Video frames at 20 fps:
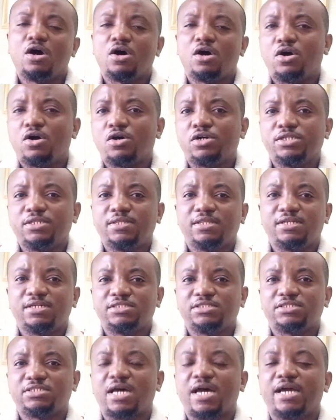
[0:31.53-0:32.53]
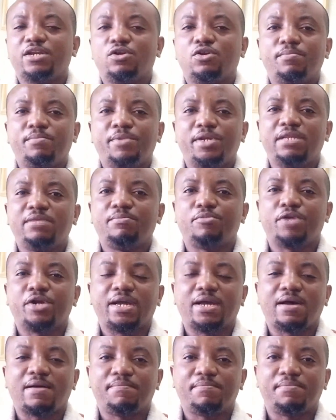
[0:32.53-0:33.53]
On this, I normally
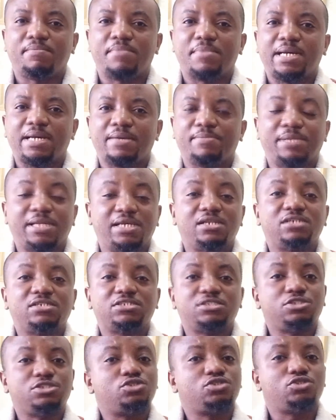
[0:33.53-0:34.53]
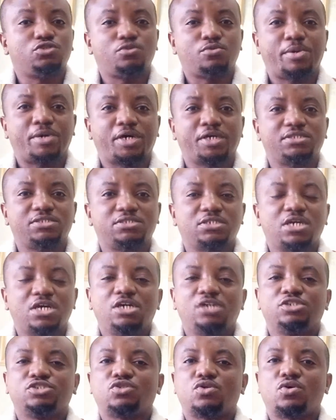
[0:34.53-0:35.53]
break up my playlist two parts.
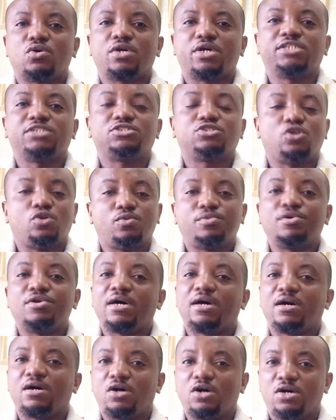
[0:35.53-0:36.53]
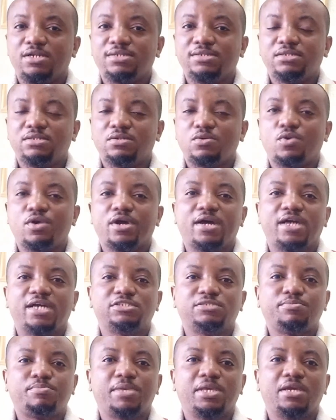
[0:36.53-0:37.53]
So it's Lubula On, where I
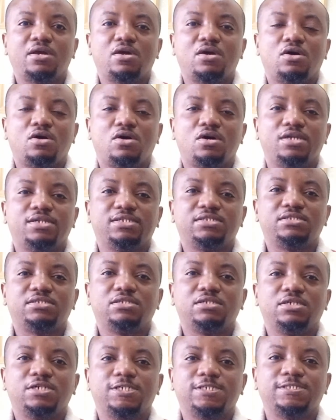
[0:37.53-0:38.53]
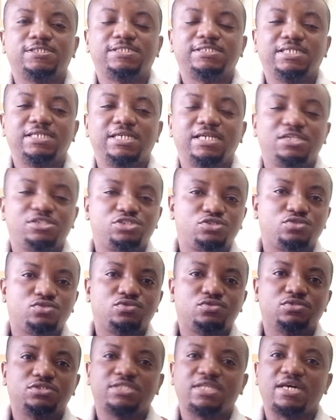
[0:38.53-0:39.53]
speak on
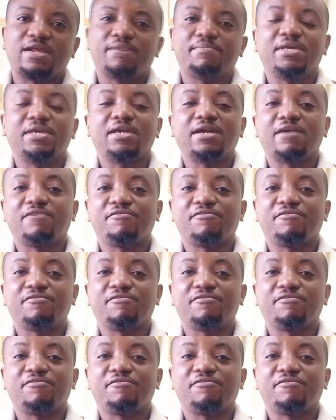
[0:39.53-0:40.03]
issues that are being